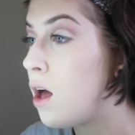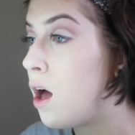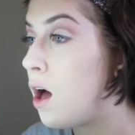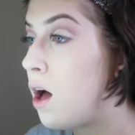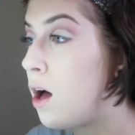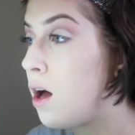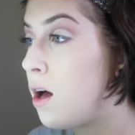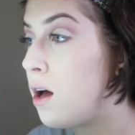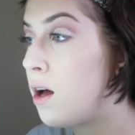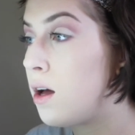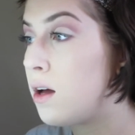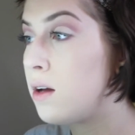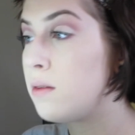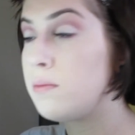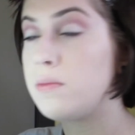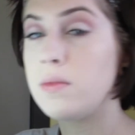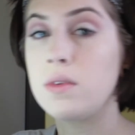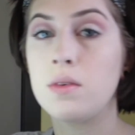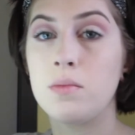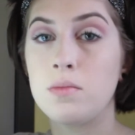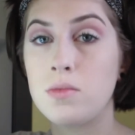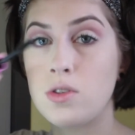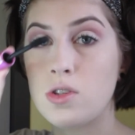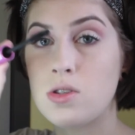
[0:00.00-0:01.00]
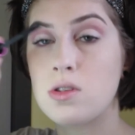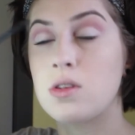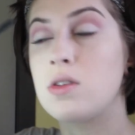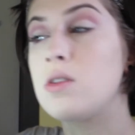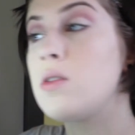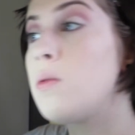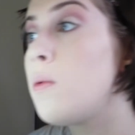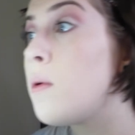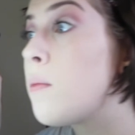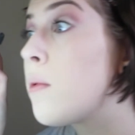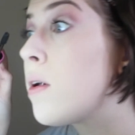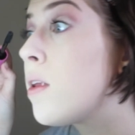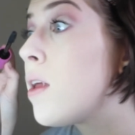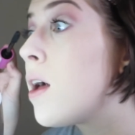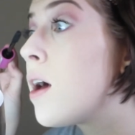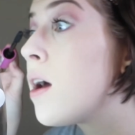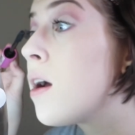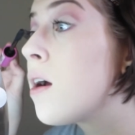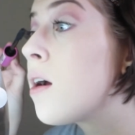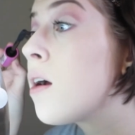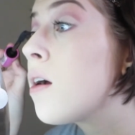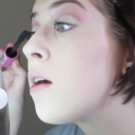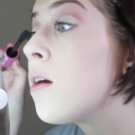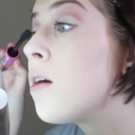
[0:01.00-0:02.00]
I'm just gonna do one more
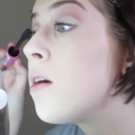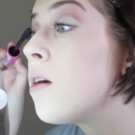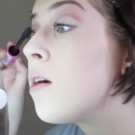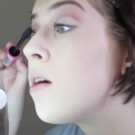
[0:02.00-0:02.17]
layer.